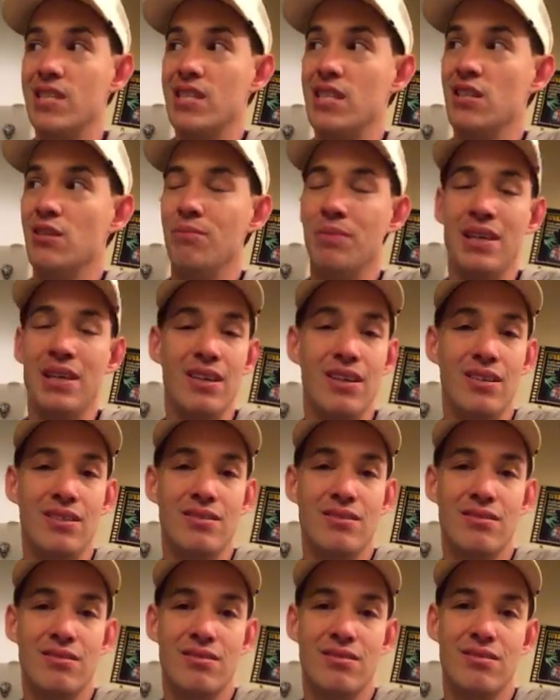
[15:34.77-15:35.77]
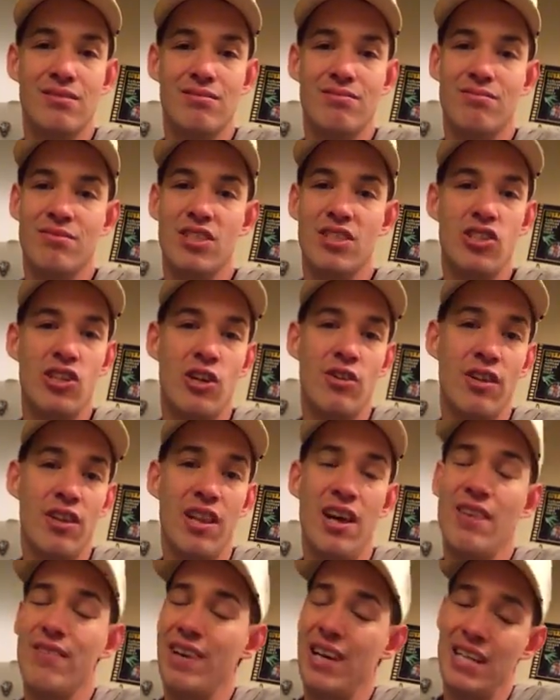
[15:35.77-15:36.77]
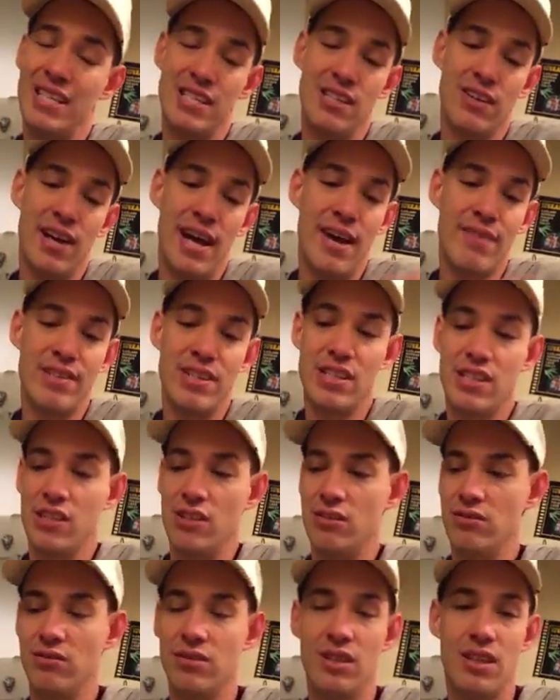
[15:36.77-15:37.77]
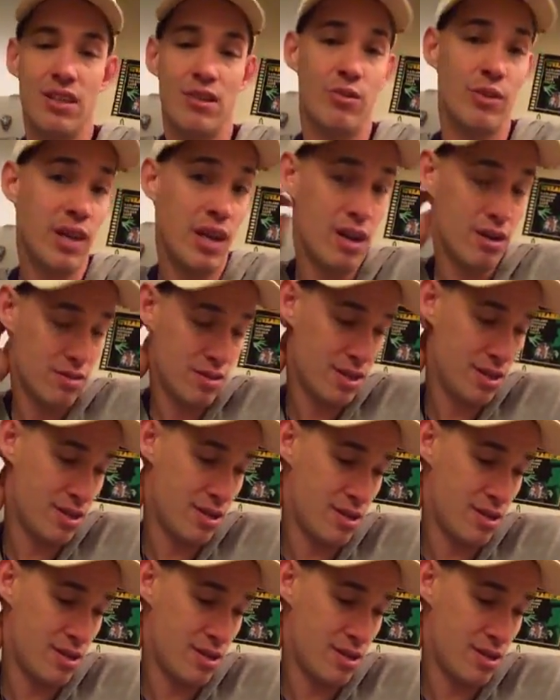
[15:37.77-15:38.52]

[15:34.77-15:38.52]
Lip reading: still be, to show the love, and I still have it. So there we go.